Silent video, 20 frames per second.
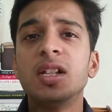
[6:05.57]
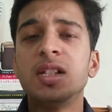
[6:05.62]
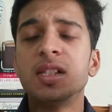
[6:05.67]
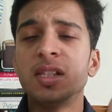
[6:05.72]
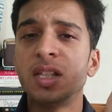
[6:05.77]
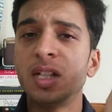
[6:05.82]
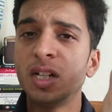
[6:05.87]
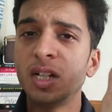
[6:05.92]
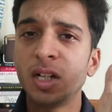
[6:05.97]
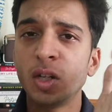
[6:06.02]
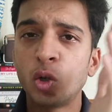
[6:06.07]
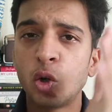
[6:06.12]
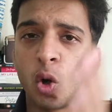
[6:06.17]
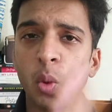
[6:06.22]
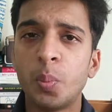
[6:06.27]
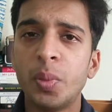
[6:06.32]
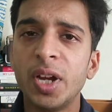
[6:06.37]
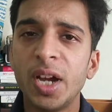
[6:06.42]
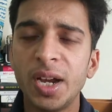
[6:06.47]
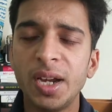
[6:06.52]
The
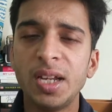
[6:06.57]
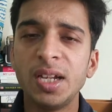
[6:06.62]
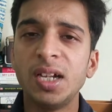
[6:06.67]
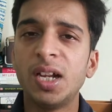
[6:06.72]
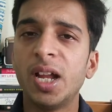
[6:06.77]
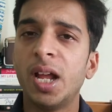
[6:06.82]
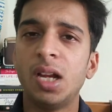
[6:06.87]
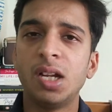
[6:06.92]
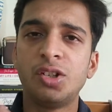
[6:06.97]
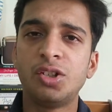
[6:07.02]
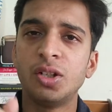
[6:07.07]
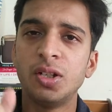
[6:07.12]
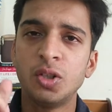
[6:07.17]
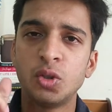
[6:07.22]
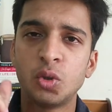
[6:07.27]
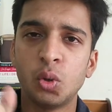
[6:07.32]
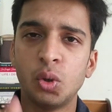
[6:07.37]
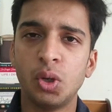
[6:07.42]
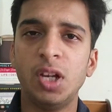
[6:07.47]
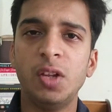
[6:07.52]
copywriting direction is
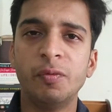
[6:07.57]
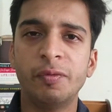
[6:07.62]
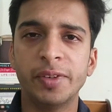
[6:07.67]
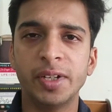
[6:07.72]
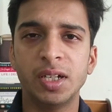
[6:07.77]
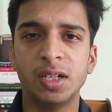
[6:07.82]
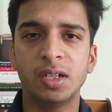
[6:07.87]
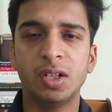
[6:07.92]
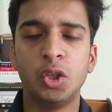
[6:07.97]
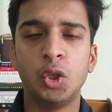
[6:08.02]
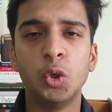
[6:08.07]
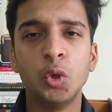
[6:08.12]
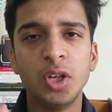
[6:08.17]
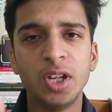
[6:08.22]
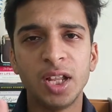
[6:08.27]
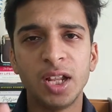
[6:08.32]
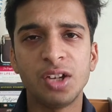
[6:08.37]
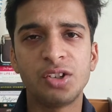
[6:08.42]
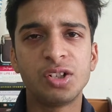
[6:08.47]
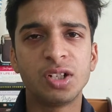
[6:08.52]
only one,
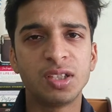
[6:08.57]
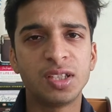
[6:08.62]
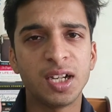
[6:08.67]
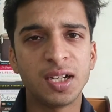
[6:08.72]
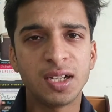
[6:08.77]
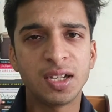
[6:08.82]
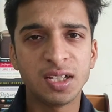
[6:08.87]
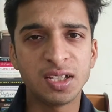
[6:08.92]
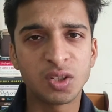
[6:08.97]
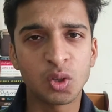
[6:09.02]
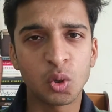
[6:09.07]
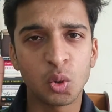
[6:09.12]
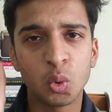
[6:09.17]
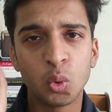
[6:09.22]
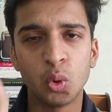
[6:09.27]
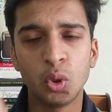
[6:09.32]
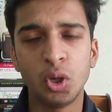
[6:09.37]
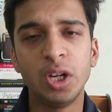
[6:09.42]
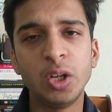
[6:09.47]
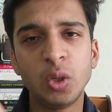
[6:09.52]
unidirectional, that is
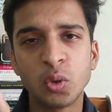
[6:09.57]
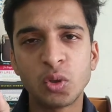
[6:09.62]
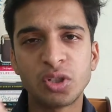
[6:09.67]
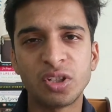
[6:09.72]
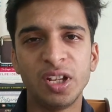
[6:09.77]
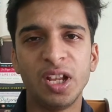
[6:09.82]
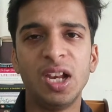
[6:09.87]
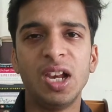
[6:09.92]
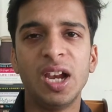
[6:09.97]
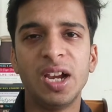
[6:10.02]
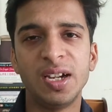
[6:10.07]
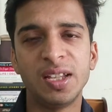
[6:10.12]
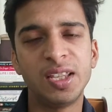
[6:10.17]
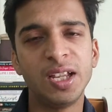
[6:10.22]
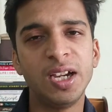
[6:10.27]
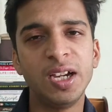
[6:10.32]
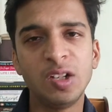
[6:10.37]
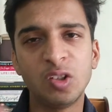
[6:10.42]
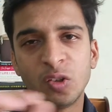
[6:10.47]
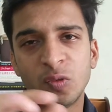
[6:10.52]
only to sell. At the
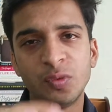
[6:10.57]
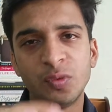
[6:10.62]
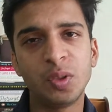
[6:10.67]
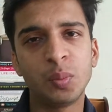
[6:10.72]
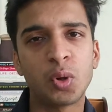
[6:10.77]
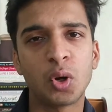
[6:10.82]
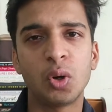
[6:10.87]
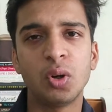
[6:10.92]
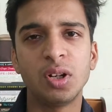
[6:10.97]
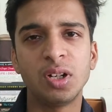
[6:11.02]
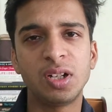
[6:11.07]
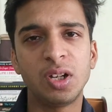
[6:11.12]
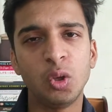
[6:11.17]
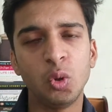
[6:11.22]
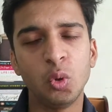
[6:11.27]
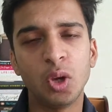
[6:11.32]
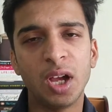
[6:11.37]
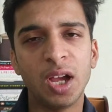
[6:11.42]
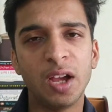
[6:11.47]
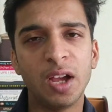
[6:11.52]
end of the product,
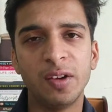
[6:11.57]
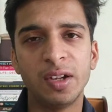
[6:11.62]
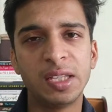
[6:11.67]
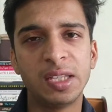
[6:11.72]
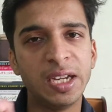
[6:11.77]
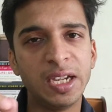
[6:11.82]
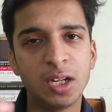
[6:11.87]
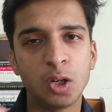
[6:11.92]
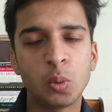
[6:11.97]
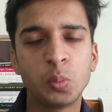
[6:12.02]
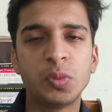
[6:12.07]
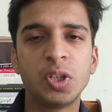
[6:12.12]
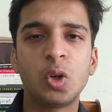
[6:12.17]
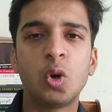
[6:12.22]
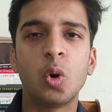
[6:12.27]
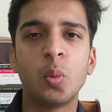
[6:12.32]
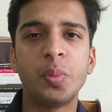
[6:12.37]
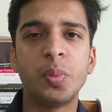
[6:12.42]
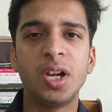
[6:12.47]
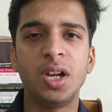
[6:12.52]
you have, at the end of the
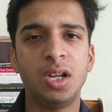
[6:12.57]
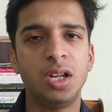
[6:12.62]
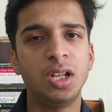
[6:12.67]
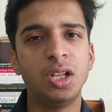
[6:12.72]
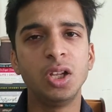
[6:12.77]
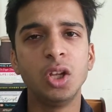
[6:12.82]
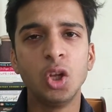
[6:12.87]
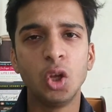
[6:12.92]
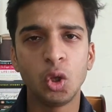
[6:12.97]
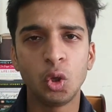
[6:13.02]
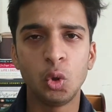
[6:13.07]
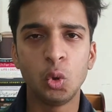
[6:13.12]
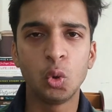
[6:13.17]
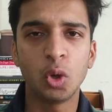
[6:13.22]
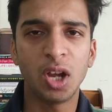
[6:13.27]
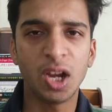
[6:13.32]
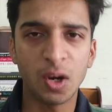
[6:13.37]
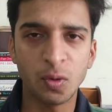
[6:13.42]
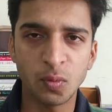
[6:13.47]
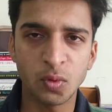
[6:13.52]
copywriting, you
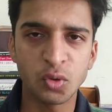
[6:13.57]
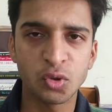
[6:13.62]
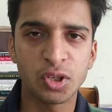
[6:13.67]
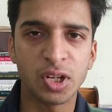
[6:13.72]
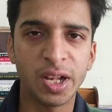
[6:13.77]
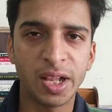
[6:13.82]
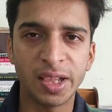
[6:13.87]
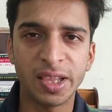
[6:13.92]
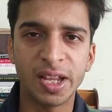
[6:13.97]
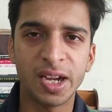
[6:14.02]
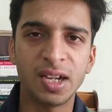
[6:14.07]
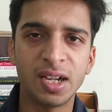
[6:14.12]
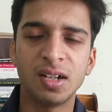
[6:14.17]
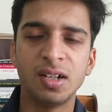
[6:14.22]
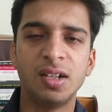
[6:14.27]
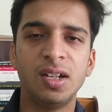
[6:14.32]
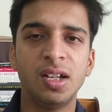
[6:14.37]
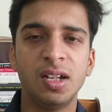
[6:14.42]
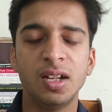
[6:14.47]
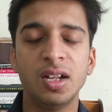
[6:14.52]
have to sell that
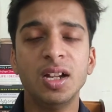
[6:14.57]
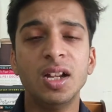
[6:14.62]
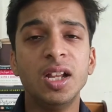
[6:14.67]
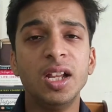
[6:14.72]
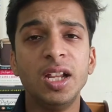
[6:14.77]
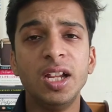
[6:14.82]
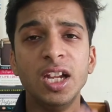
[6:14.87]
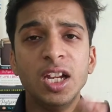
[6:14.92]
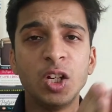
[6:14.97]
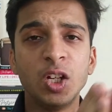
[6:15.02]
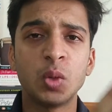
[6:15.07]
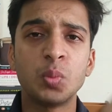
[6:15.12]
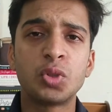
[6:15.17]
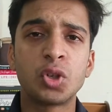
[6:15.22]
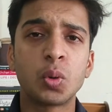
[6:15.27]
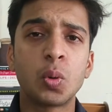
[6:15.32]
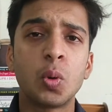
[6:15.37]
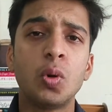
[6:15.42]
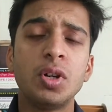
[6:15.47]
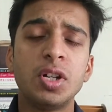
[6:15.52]
article. In terms
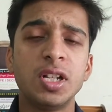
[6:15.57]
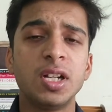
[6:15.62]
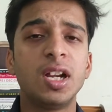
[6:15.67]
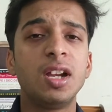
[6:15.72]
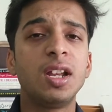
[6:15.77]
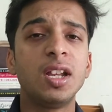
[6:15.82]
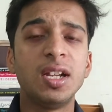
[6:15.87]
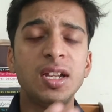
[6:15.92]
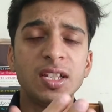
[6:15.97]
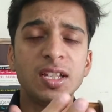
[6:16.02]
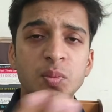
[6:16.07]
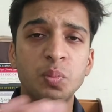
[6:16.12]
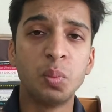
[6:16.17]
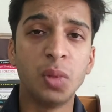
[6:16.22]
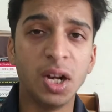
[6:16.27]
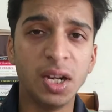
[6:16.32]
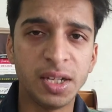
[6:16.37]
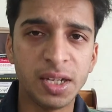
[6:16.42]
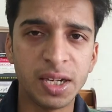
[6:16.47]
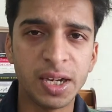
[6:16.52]
of content writing, it is
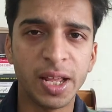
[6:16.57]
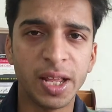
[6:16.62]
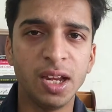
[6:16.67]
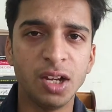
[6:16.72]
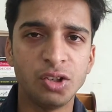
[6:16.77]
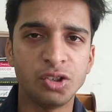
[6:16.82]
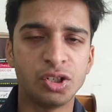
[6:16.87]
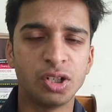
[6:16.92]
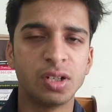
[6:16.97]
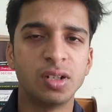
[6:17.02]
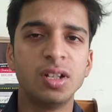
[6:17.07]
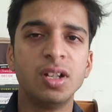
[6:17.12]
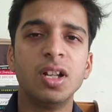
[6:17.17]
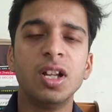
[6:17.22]
multi-direction.